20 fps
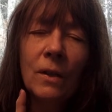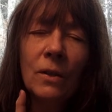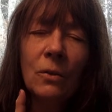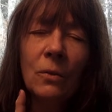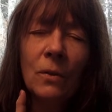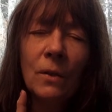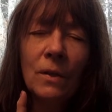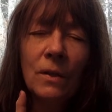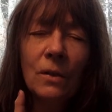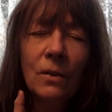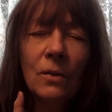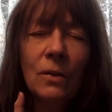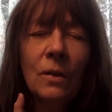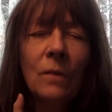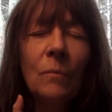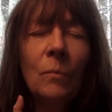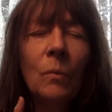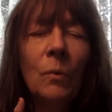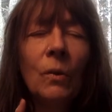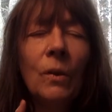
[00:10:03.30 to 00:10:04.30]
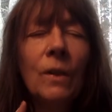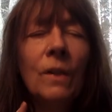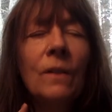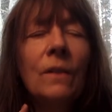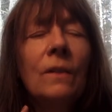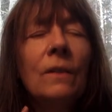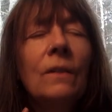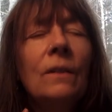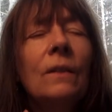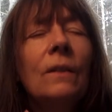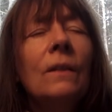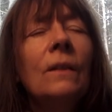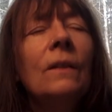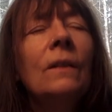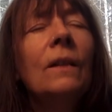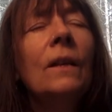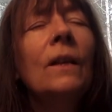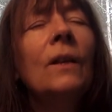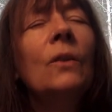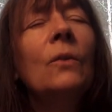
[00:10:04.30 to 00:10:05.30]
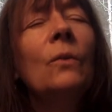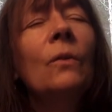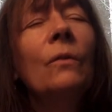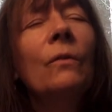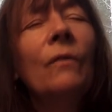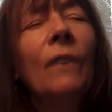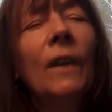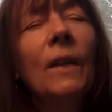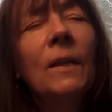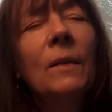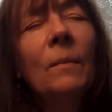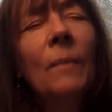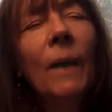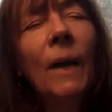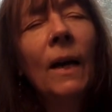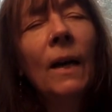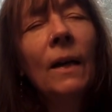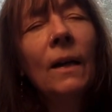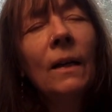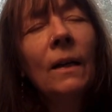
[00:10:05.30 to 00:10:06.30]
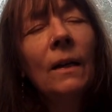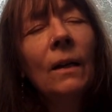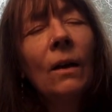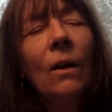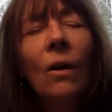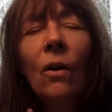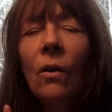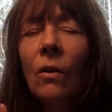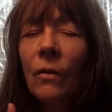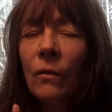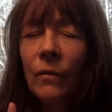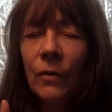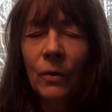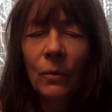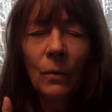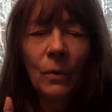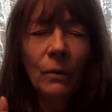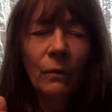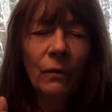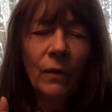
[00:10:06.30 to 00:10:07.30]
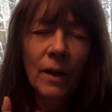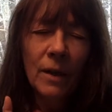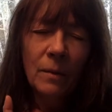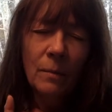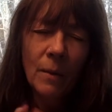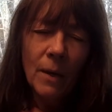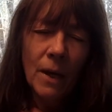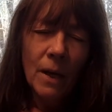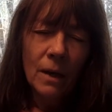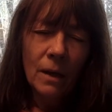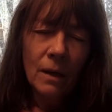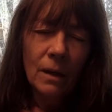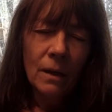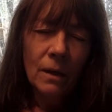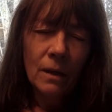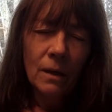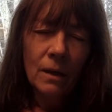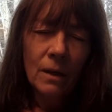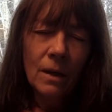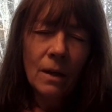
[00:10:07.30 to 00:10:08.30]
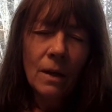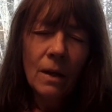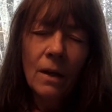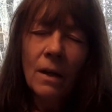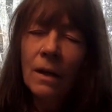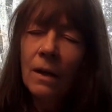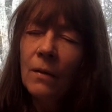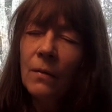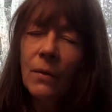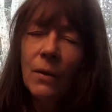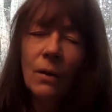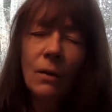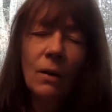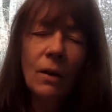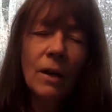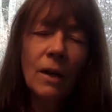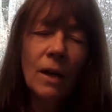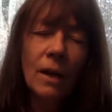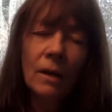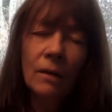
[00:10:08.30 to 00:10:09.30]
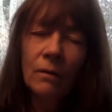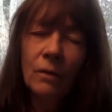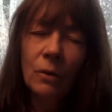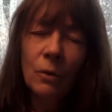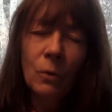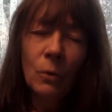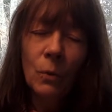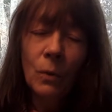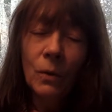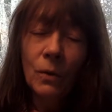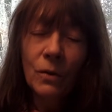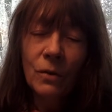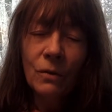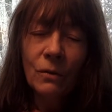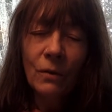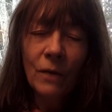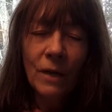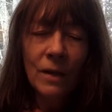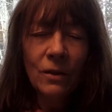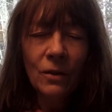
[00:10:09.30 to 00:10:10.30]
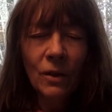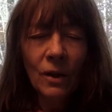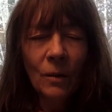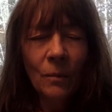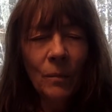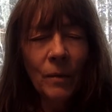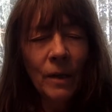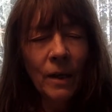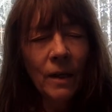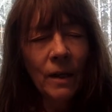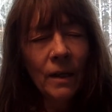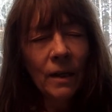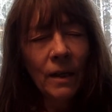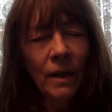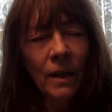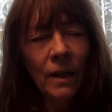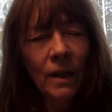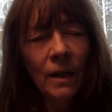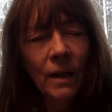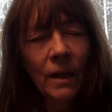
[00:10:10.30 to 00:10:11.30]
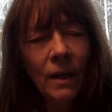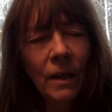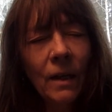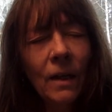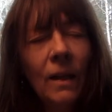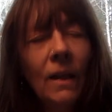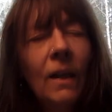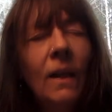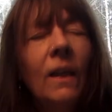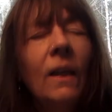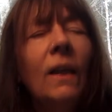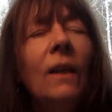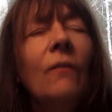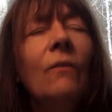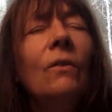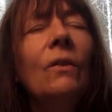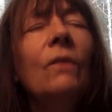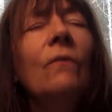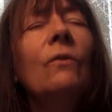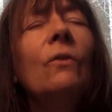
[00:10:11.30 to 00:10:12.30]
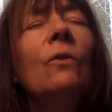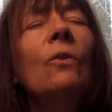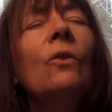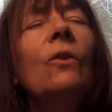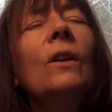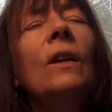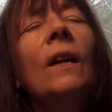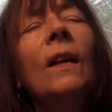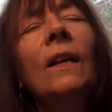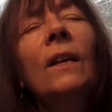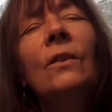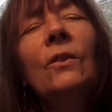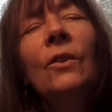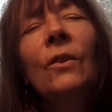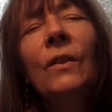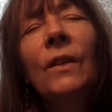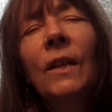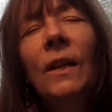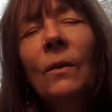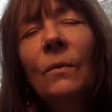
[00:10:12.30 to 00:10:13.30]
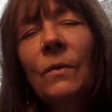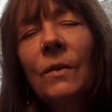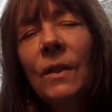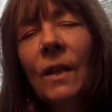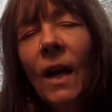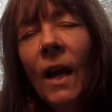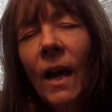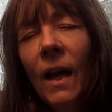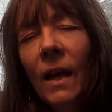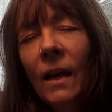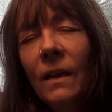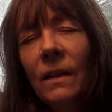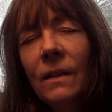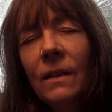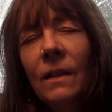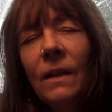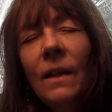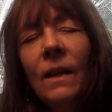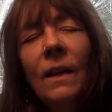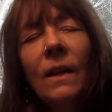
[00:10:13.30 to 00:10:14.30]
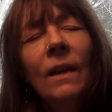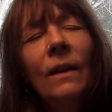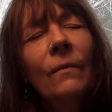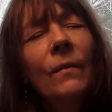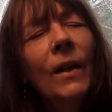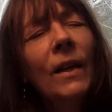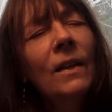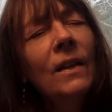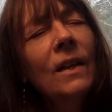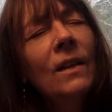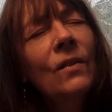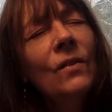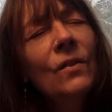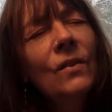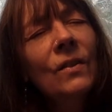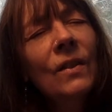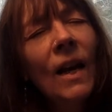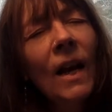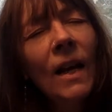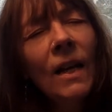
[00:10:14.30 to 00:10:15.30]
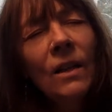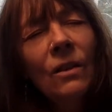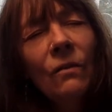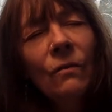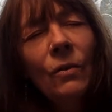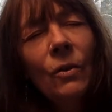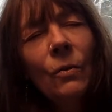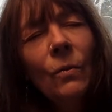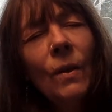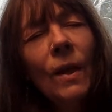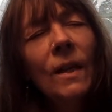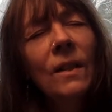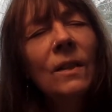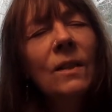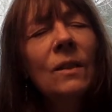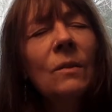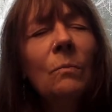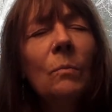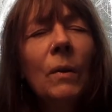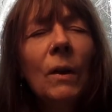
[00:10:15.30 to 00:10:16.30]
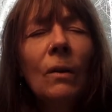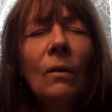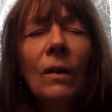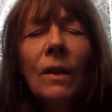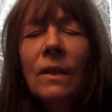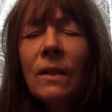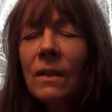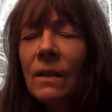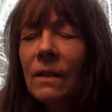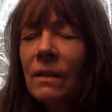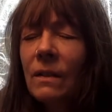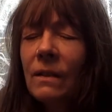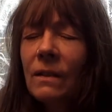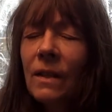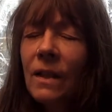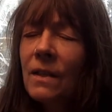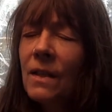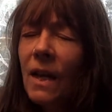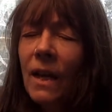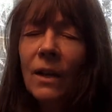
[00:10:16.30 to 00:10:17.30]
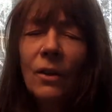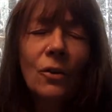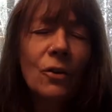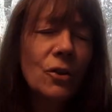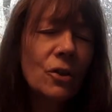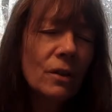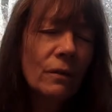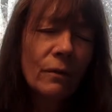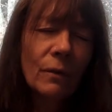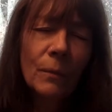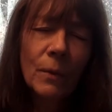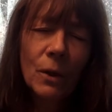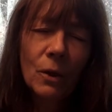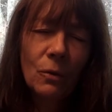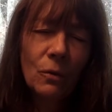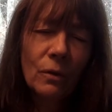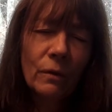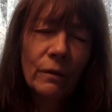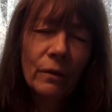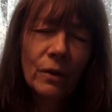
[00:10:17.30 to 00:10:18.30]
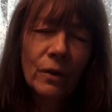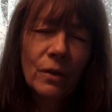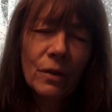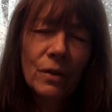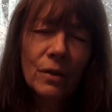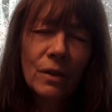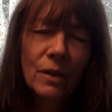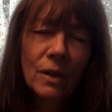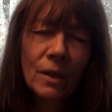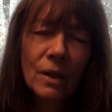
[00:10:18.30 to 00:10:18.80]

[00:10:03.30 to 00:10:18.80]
to a certain point. Then you will fight back. All of you will fight back. There are none of you who will surrender completely. Even if you look like it on the outside, that inside of you, that spirit, that energy from the universe,